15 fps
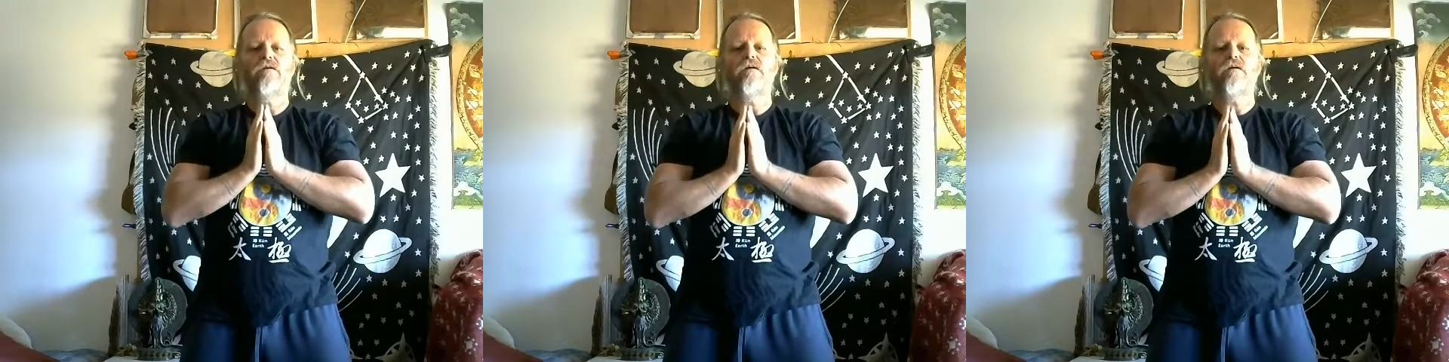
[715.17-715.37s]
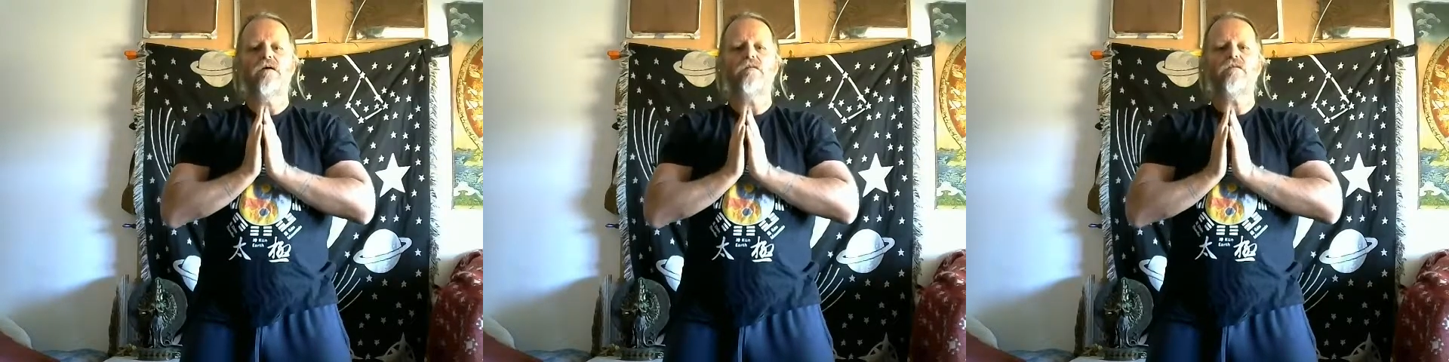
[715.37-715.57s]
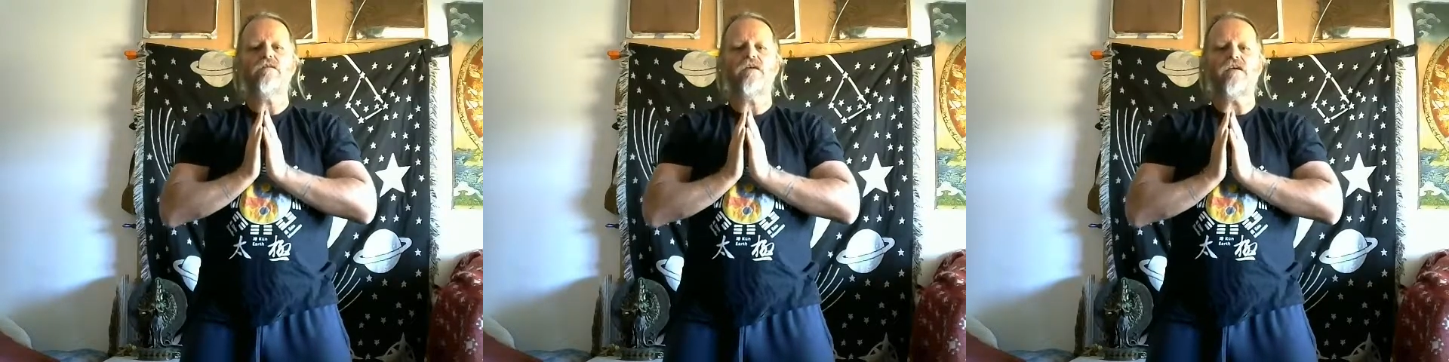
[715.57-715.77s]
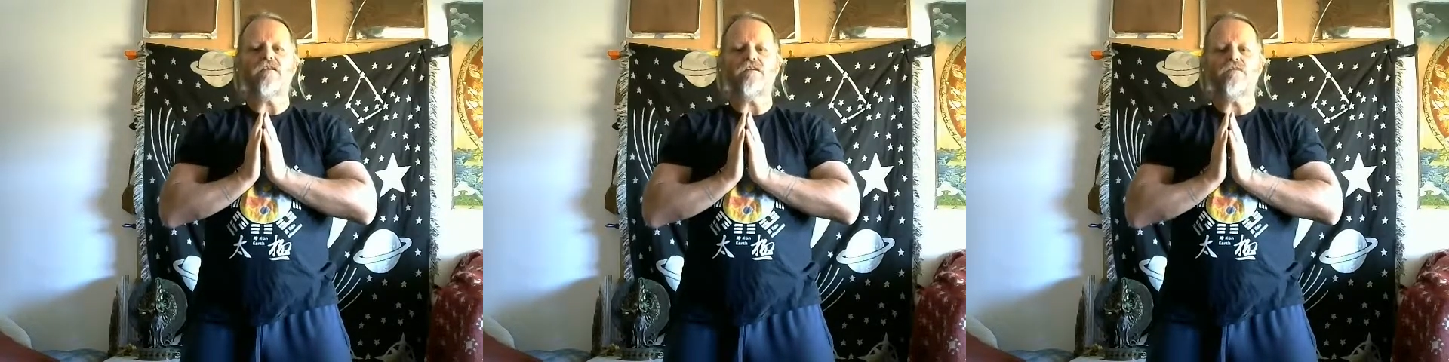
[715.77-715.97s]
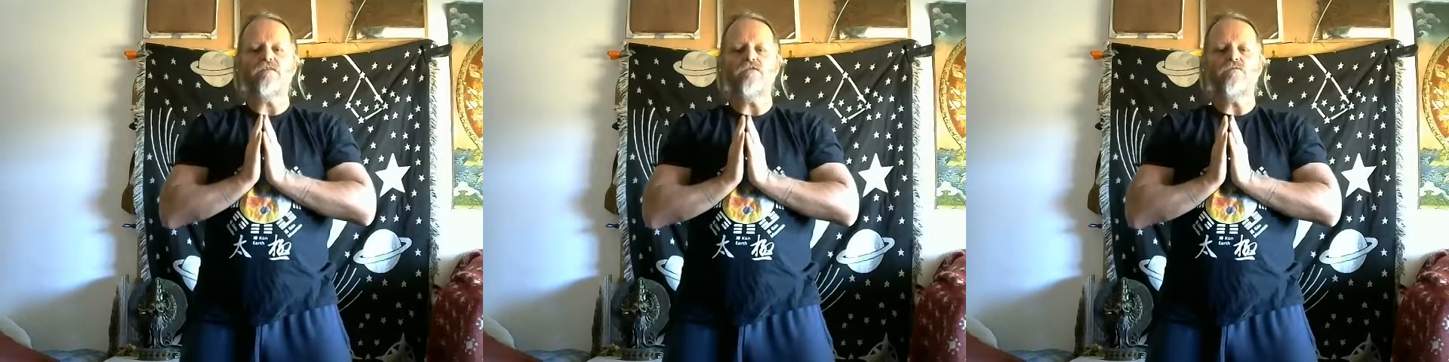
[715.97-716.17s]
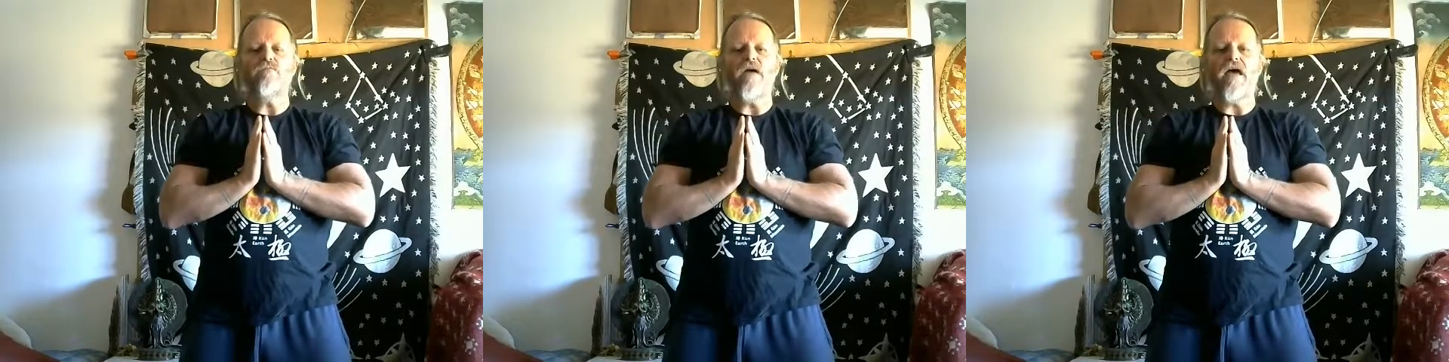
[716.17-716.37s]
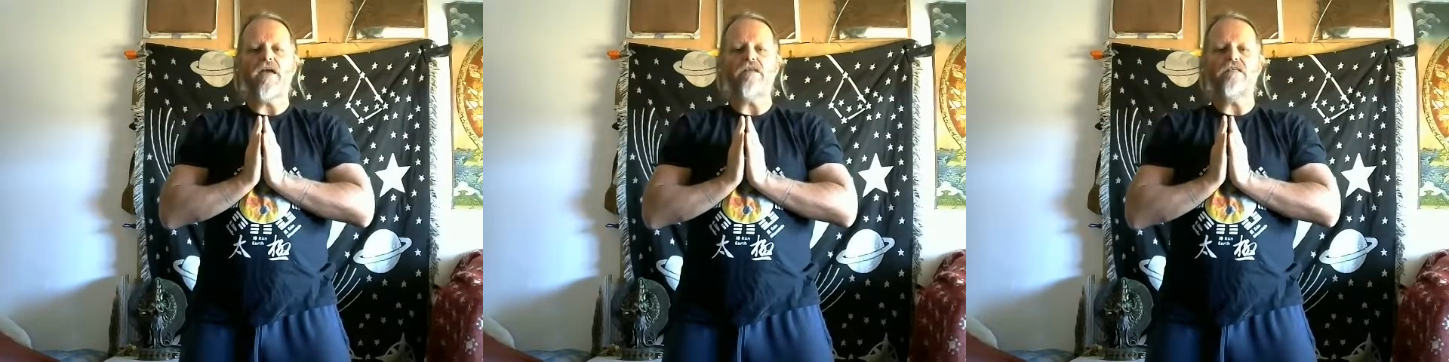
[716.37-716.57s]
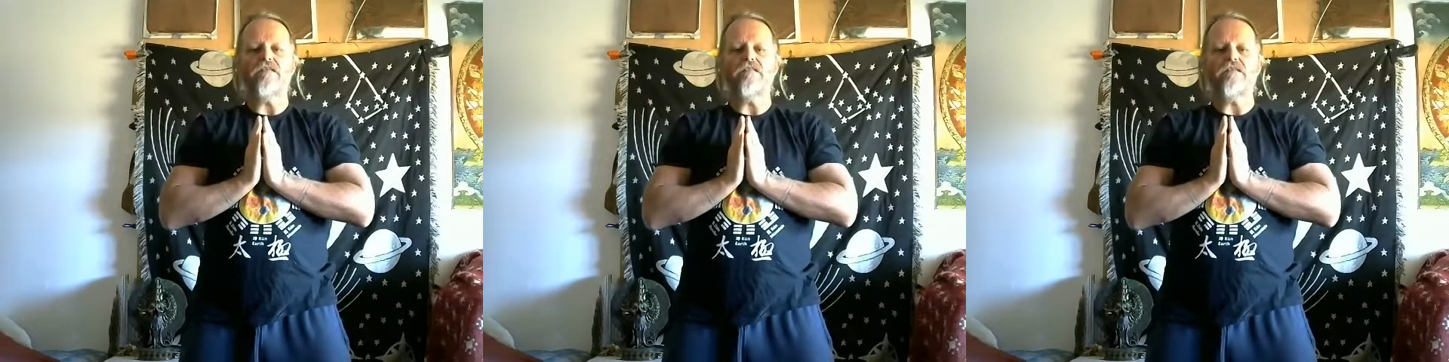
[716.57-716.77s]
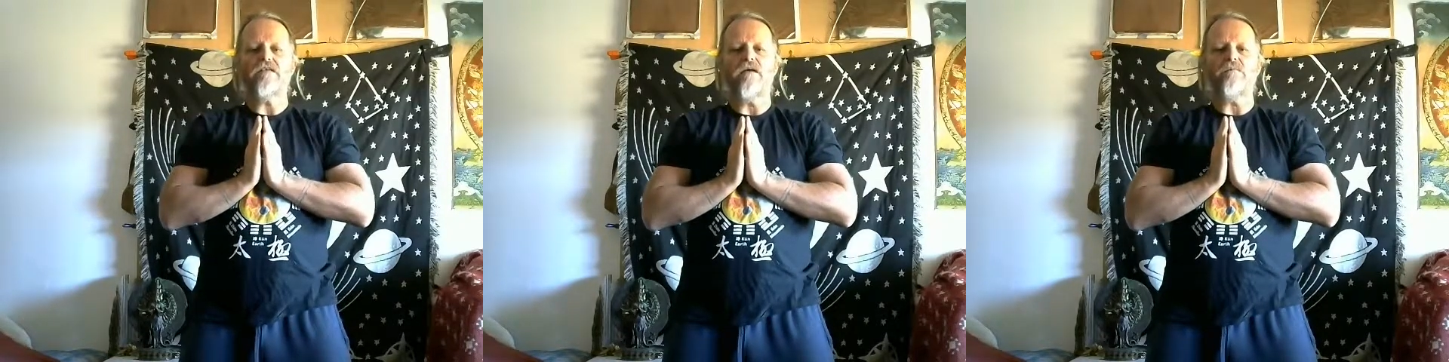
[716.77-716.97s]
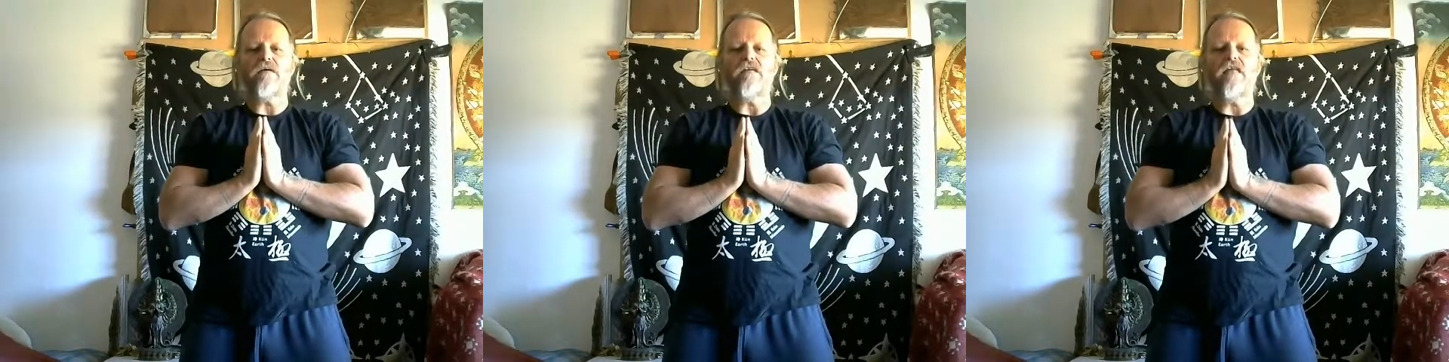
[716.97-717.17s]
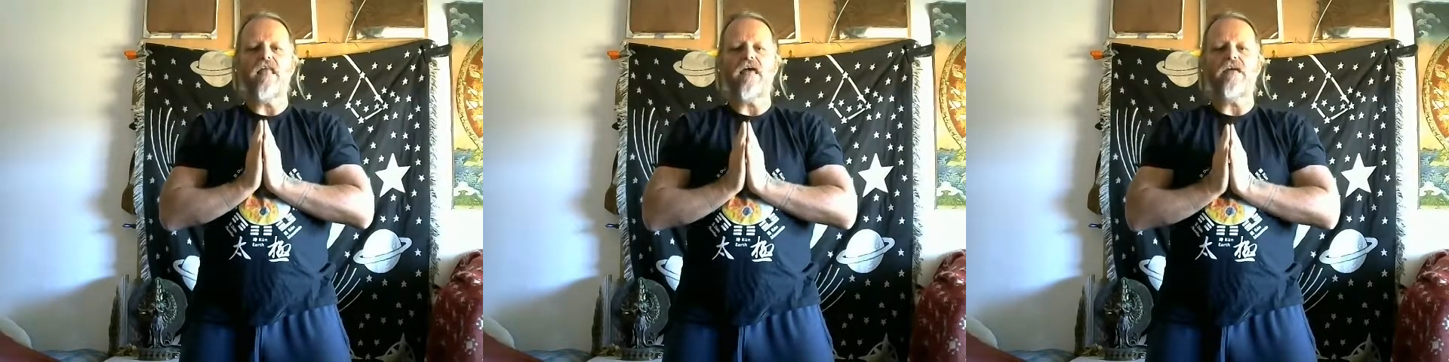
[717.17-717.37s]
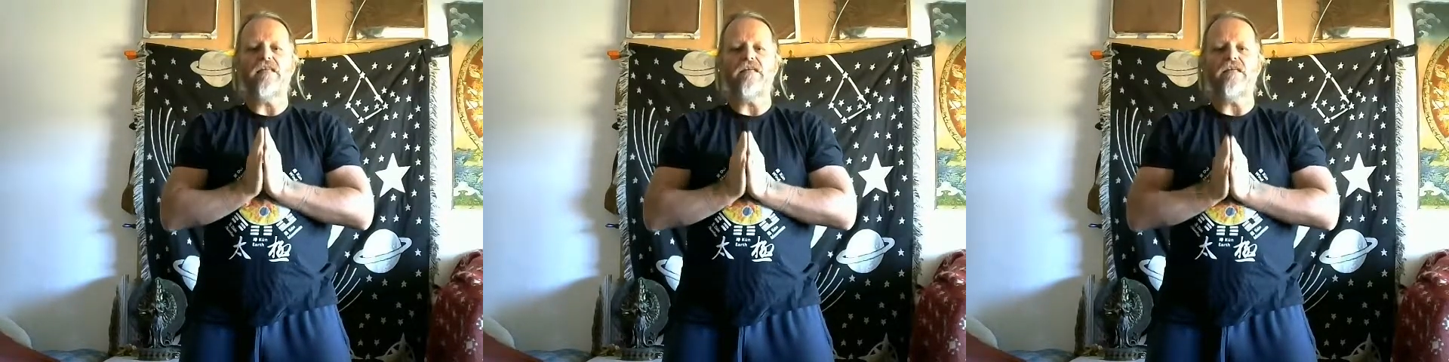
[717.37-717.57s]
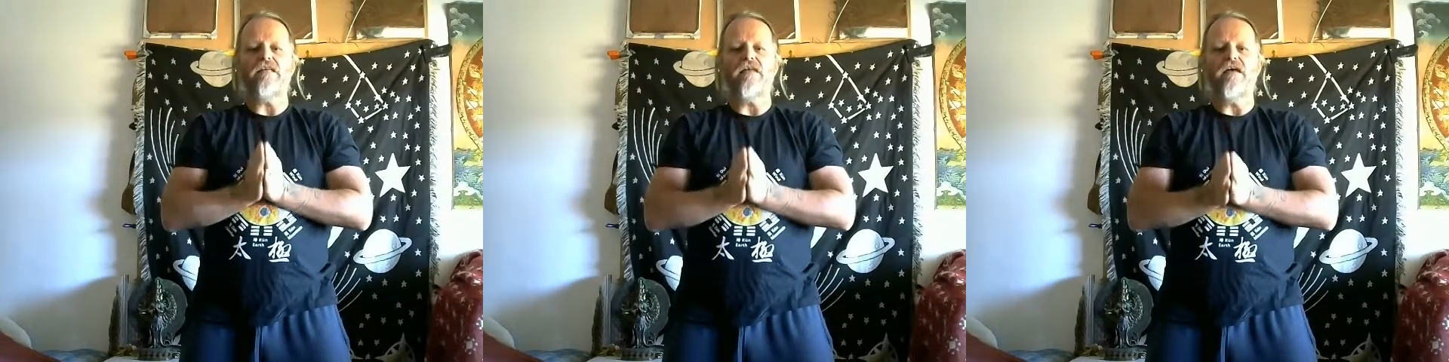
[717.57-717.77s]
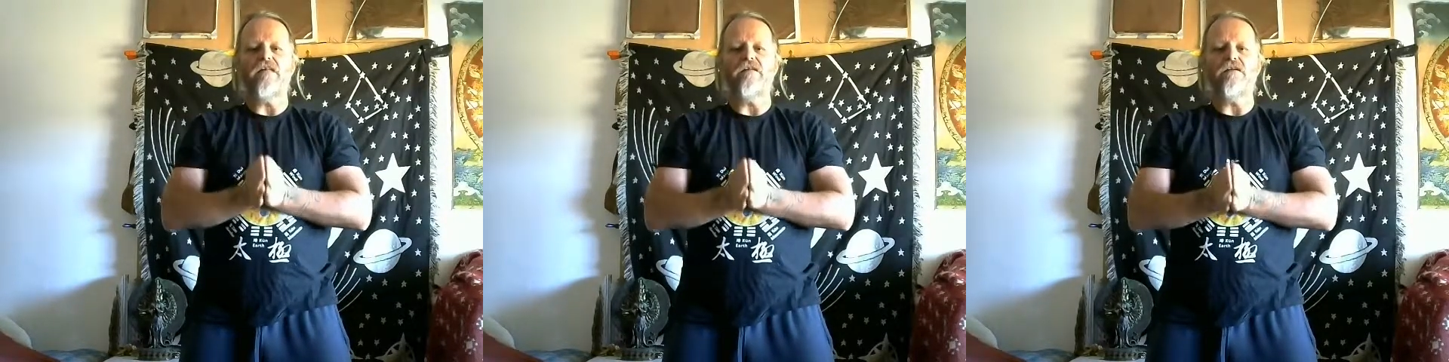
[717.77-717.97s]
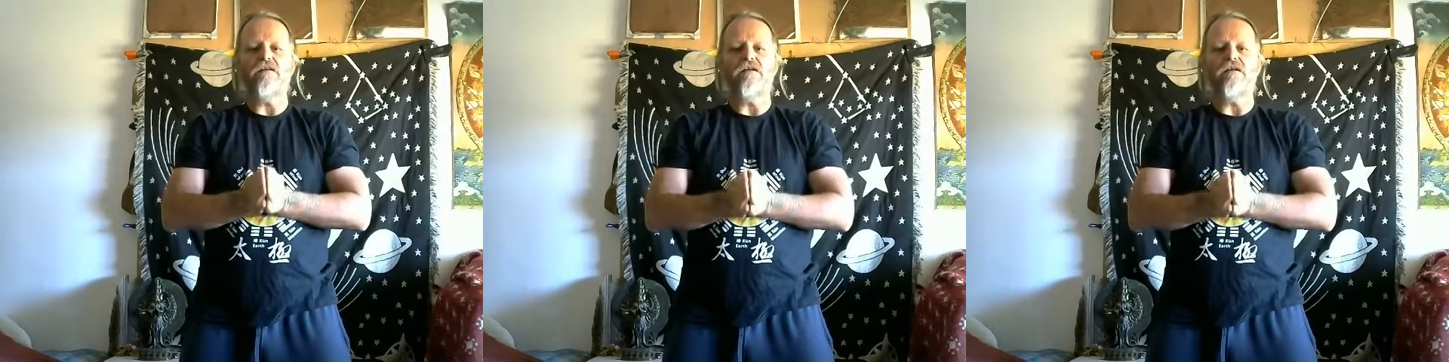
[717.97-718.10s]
Almost like two magnets coming lightly together.